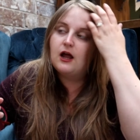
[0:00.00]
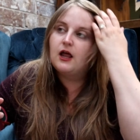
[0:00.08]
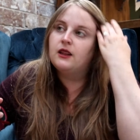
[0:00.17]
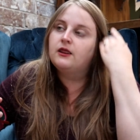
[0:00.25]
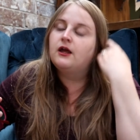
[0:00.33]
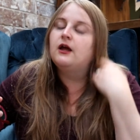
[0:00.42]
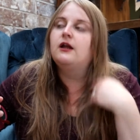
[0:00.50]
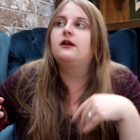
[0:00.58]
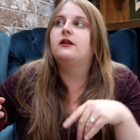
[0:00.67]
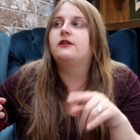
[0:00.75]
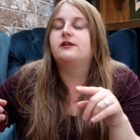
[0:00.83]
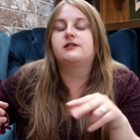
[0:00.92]
And
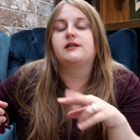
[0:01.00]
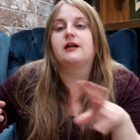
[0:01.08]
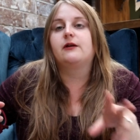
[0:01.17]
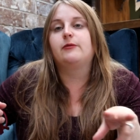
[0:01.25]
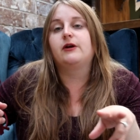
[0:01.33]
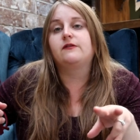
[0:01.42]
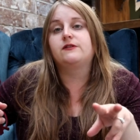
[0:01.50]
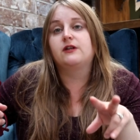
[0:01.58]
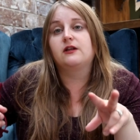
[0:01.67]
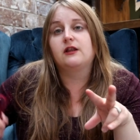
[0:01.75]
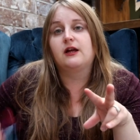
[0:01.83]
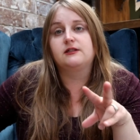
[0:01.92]
then the second pair of
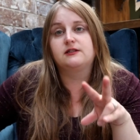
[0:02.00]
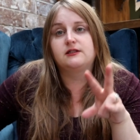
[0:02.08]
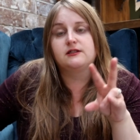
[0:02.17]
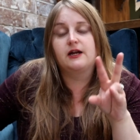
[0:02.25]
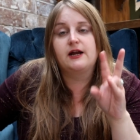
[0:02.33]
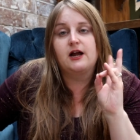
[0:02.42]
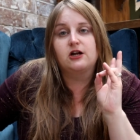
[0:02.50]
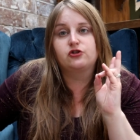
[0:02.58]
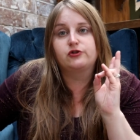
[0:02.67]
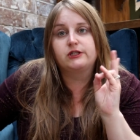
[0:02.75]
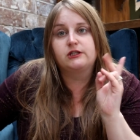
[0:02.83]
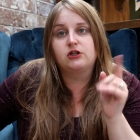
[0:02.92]
sunglasses I
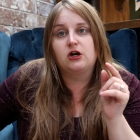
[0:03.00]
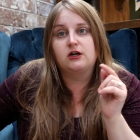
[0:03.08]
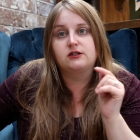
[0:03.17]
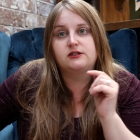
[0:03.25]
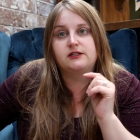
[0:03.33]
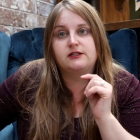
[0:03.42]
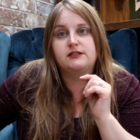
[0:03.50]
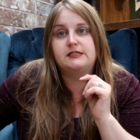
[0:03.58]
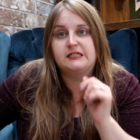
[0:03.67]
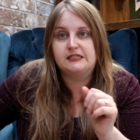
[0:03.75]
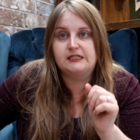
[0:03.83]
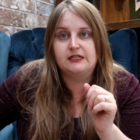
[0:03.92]
actually lost in
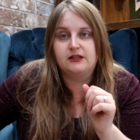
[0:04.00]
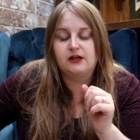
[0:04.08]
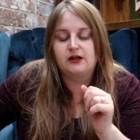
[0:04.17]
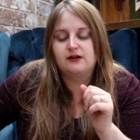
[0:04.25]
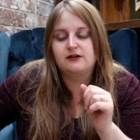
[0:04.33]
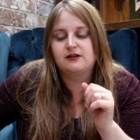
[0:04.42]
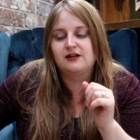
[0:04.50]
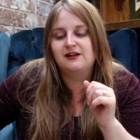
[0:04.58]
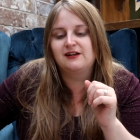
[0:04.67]
Disneyland.